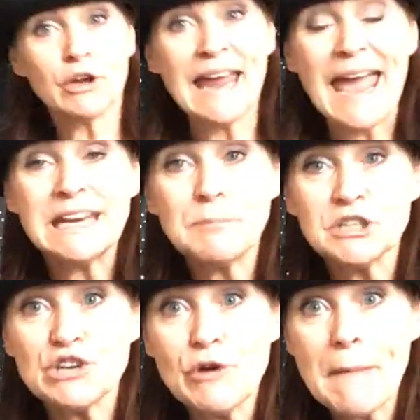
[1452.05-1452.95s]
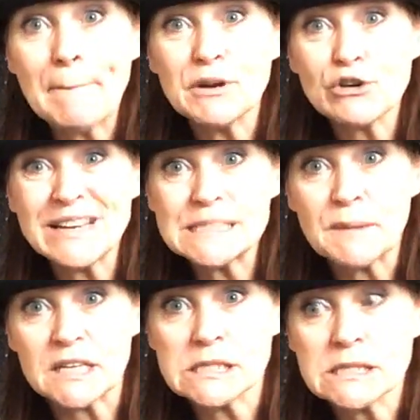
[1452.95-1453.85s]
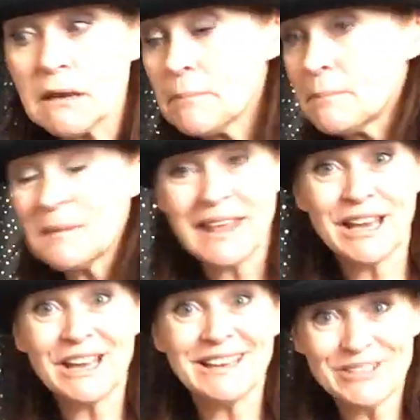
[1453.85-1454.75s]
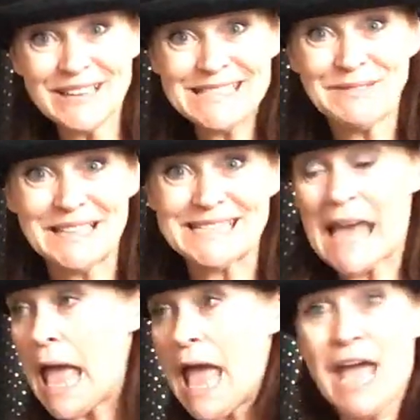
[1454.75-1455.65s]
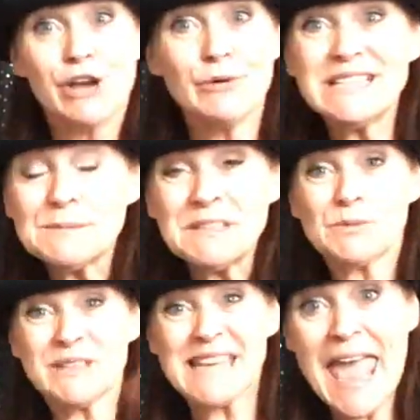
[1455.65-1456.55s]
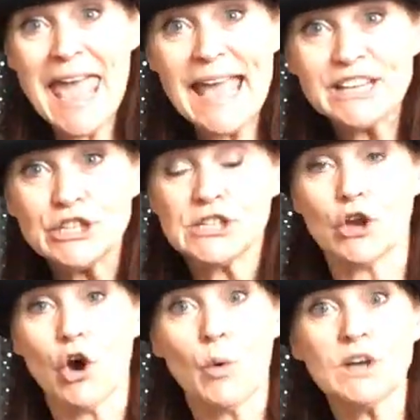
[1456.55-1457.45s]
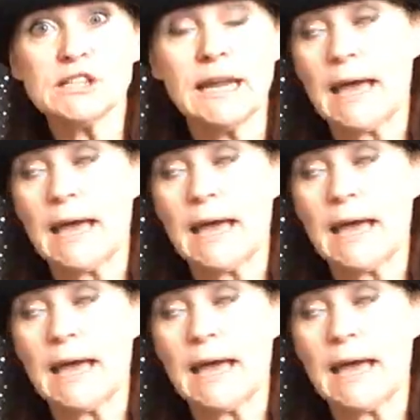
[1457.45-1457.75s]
can anybody remember Christmas? Christmas. Christmas was ages ago, wasn't